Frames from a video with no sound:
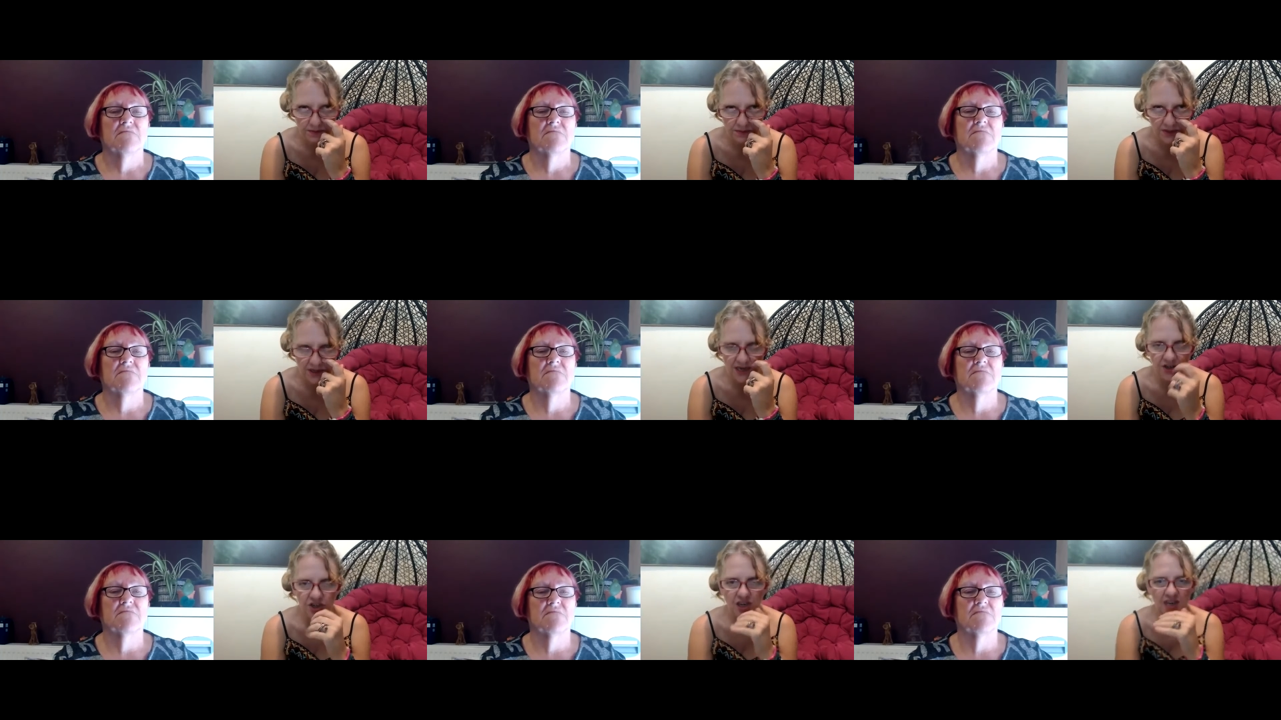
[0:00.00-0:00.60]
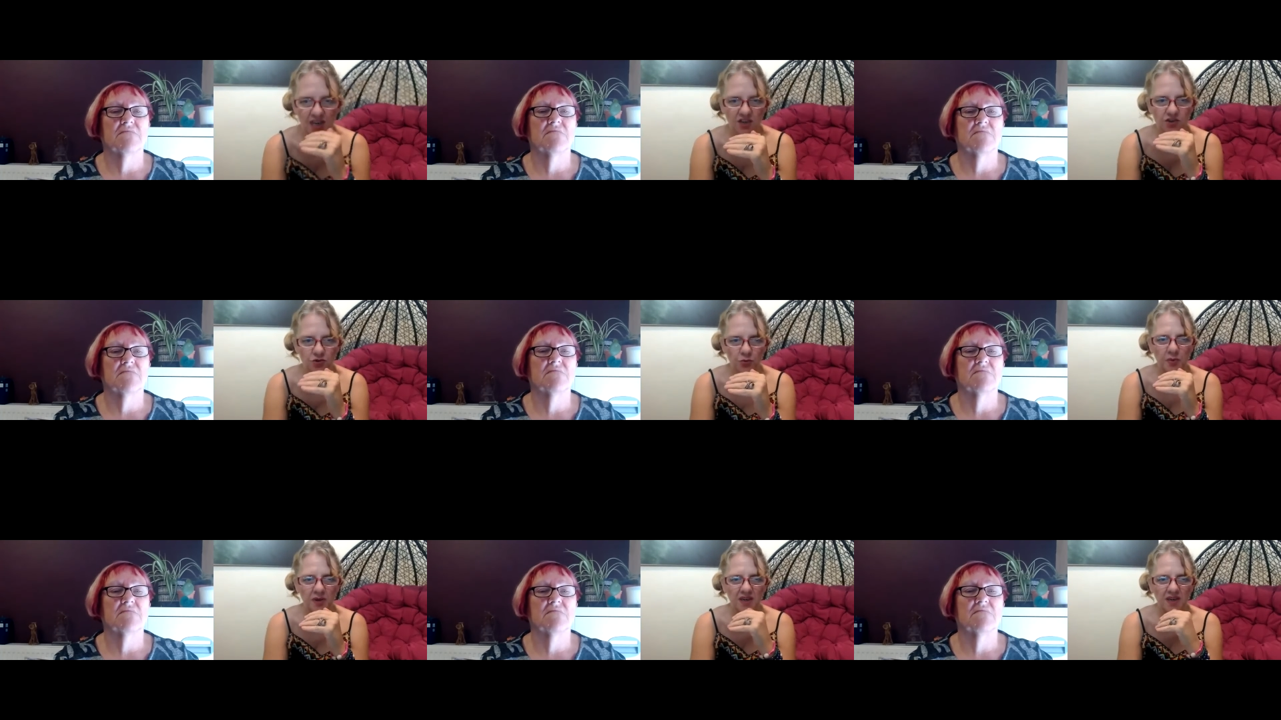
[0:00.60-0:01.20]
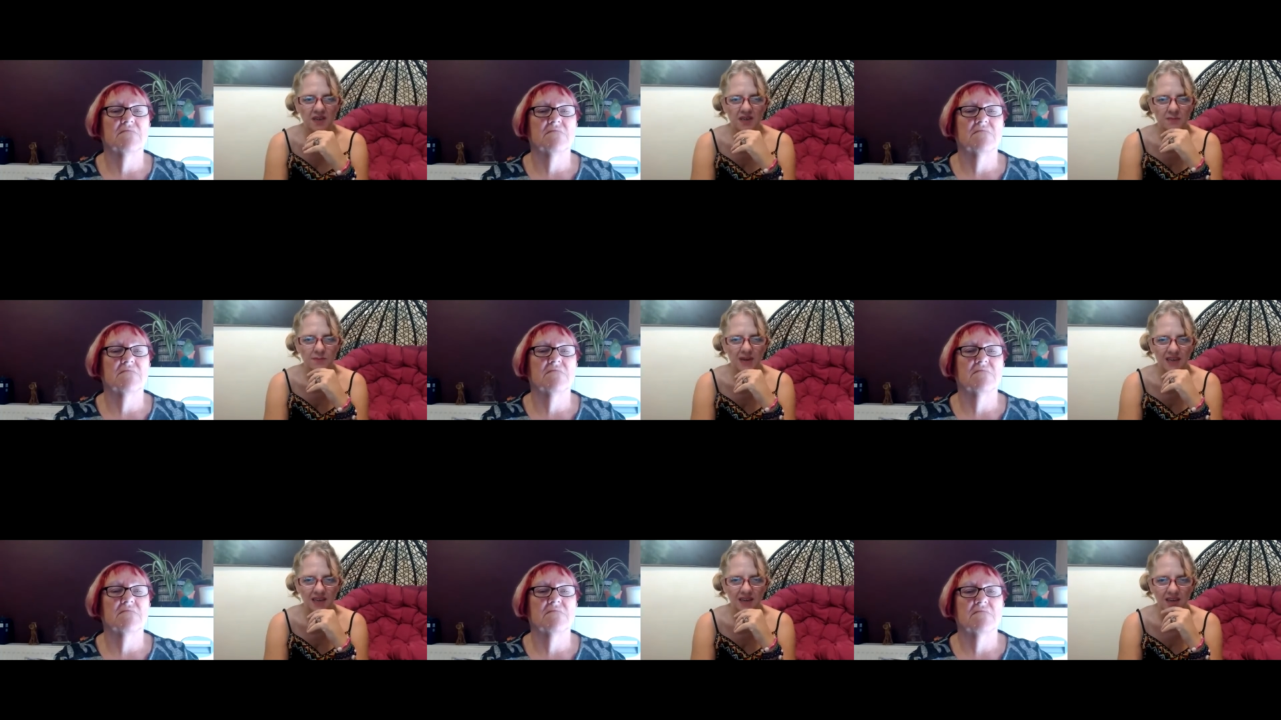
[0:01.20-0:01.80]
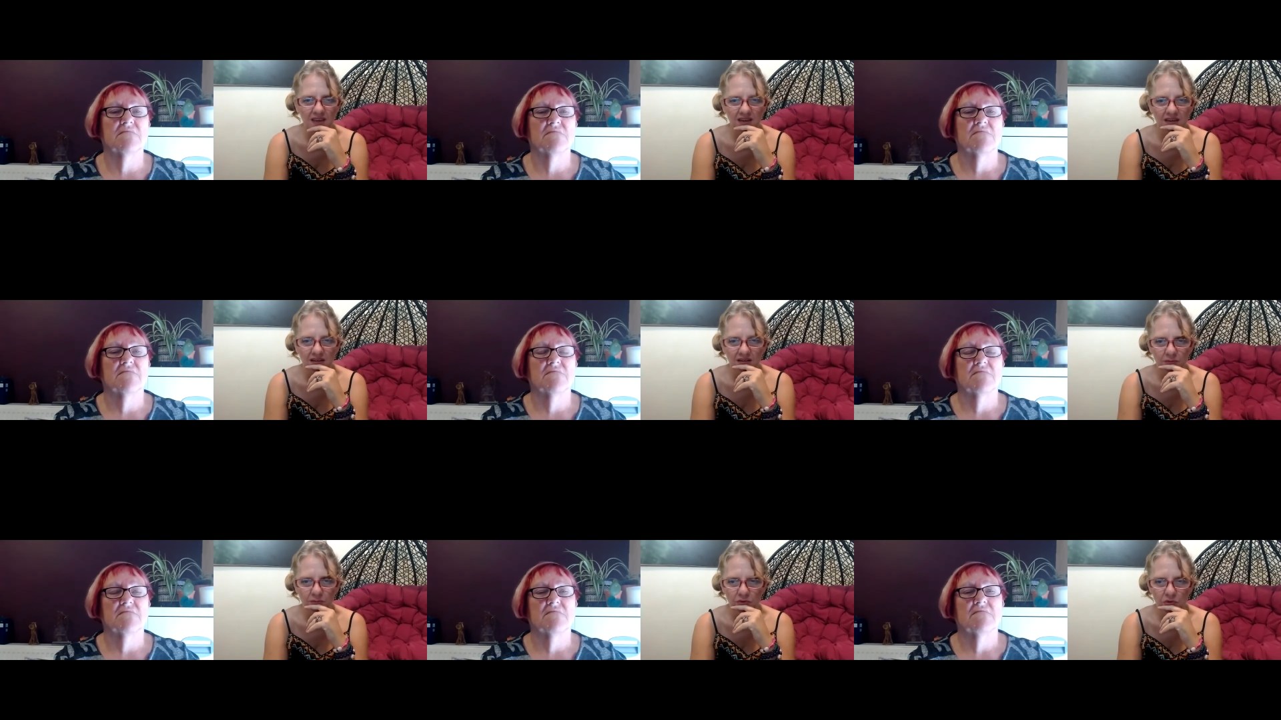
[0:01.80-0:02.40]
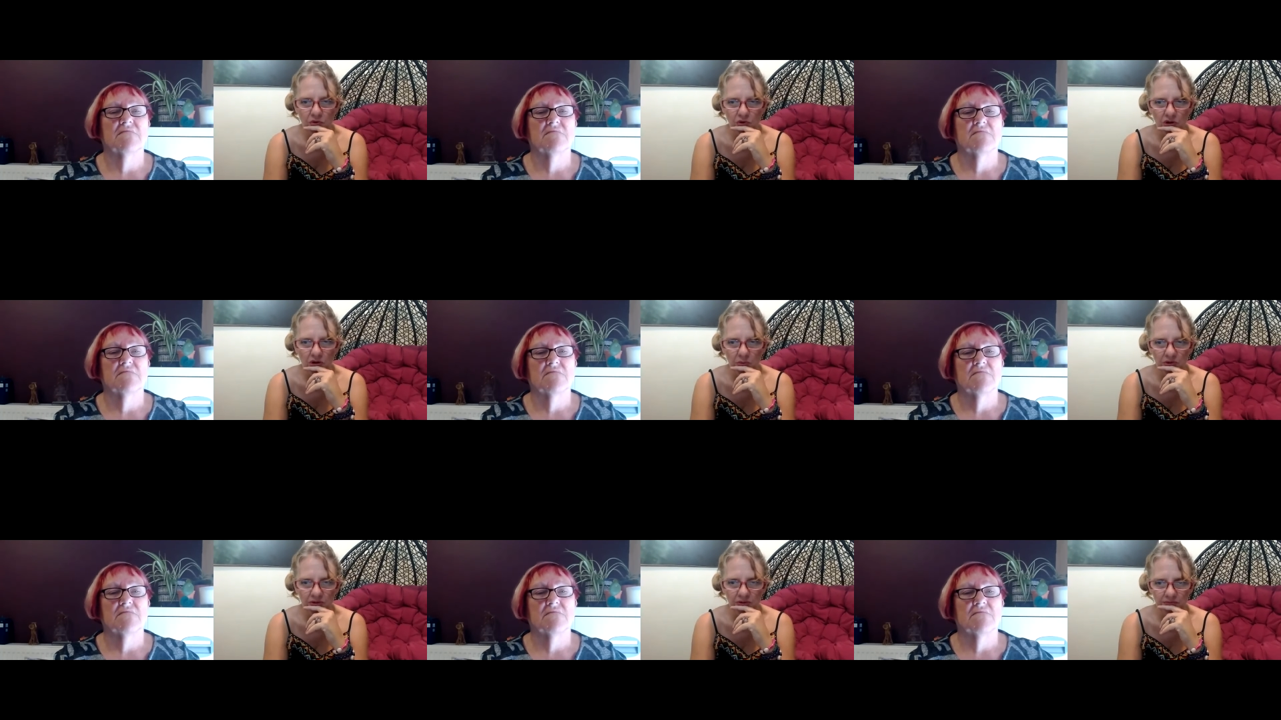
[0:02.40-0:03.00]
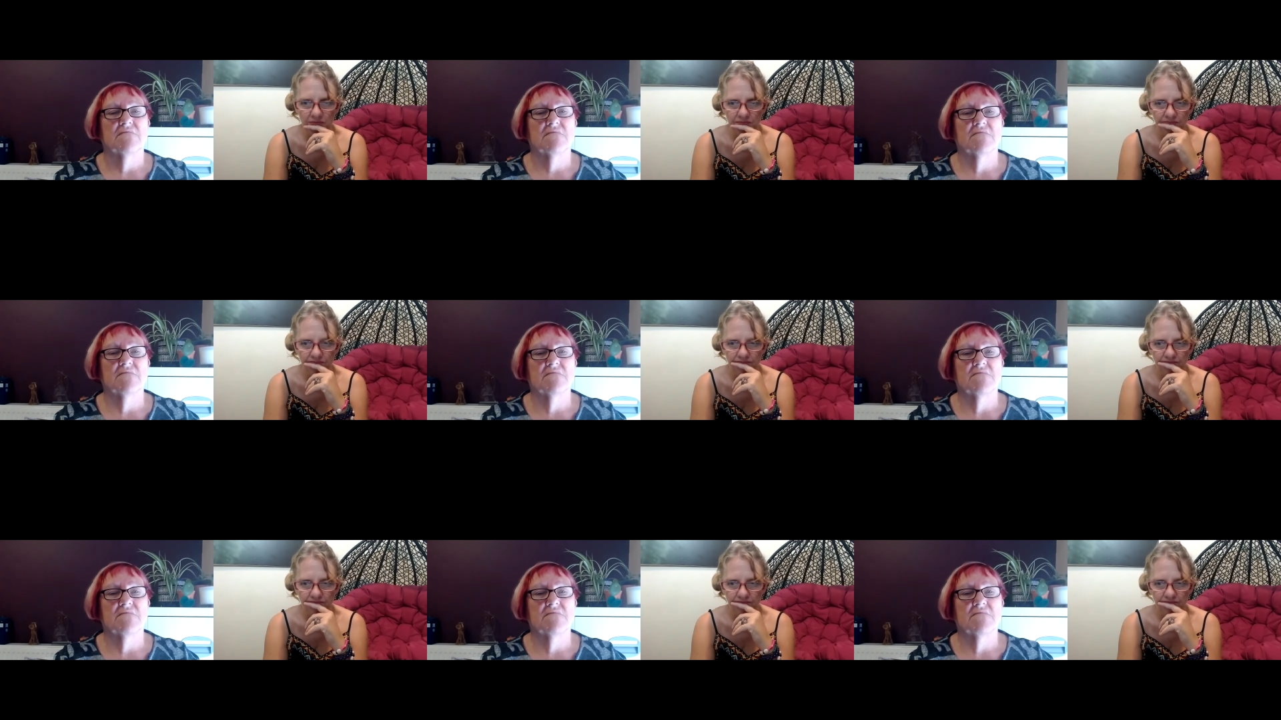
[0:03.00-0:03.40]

Speaker 1: the educational piece making it more common